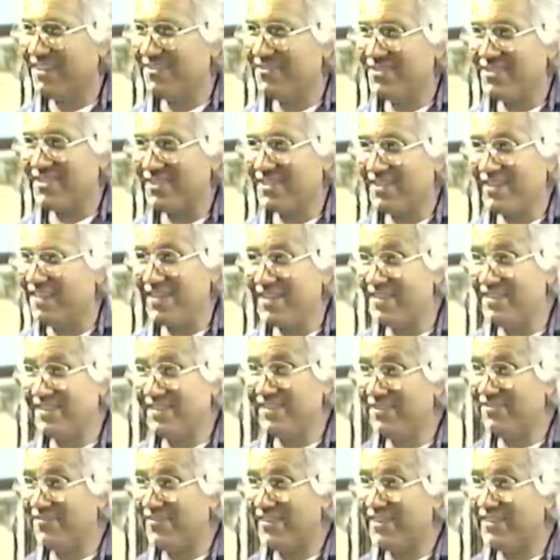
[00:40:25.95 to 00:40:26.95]
We're just laying a
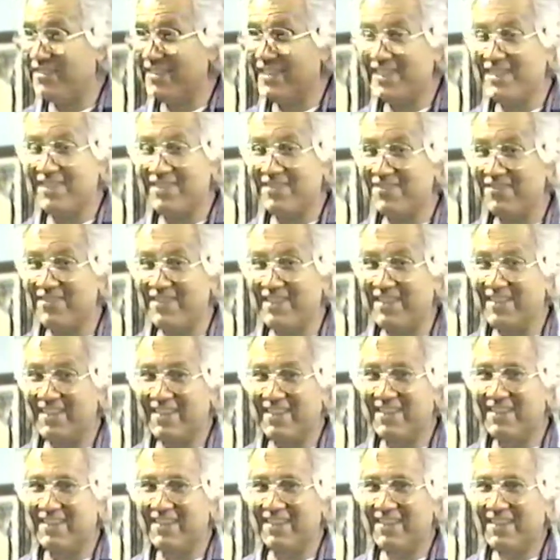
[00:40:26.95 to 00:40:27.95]
little foundation right
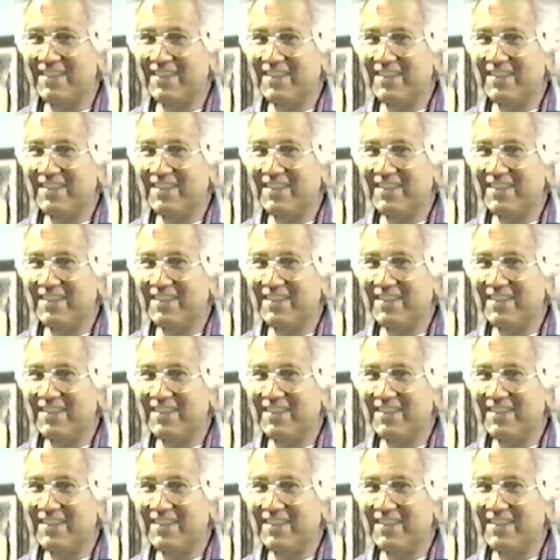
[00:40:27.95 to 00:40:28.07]
now.